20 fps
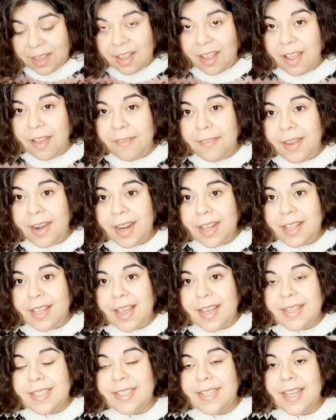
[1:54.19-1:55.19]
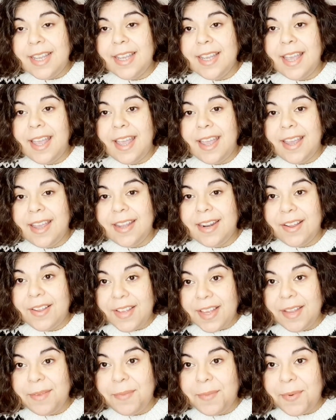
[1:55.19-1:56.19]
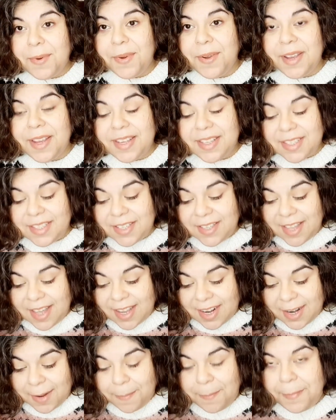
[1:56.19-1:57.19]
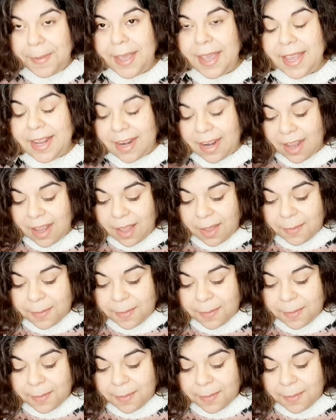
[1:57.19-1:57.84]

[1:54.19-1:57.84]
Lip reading: Coffee and a Classic, and I'll get more into that in a bit,